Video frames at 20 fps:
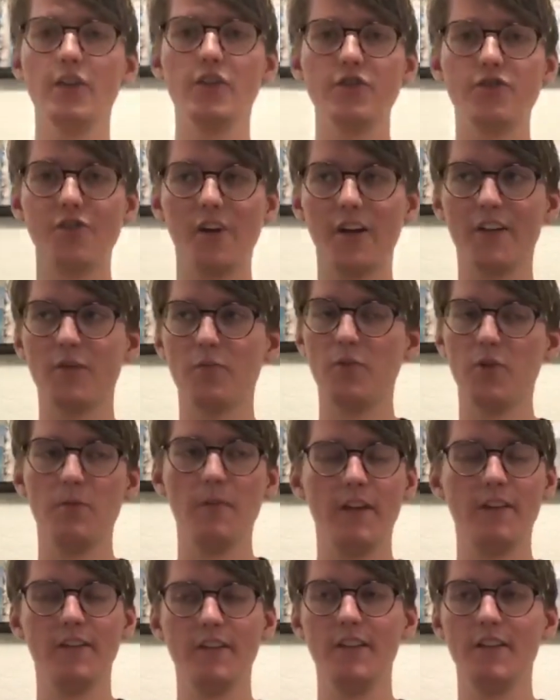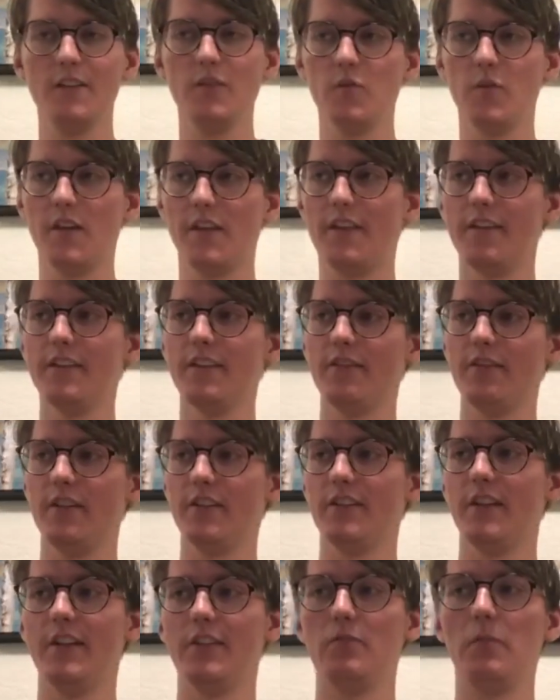try experimenting with different
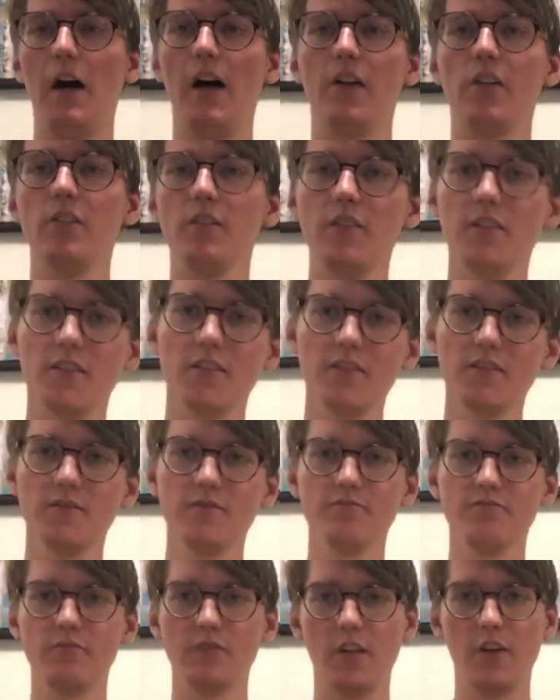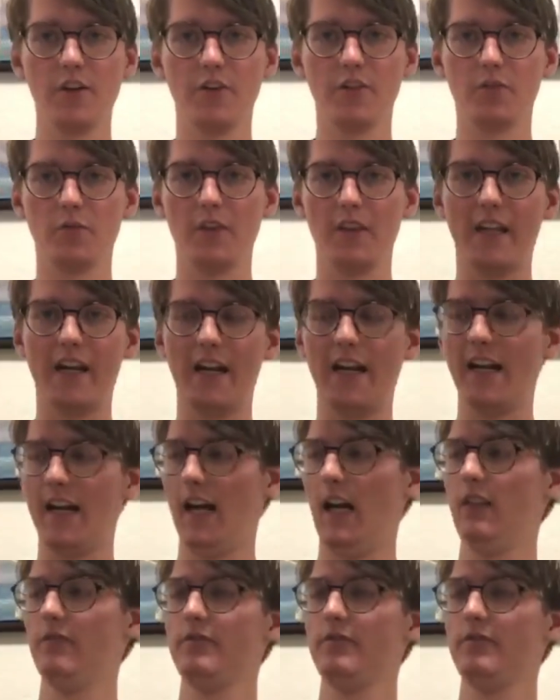size bottles. Here's one that I have.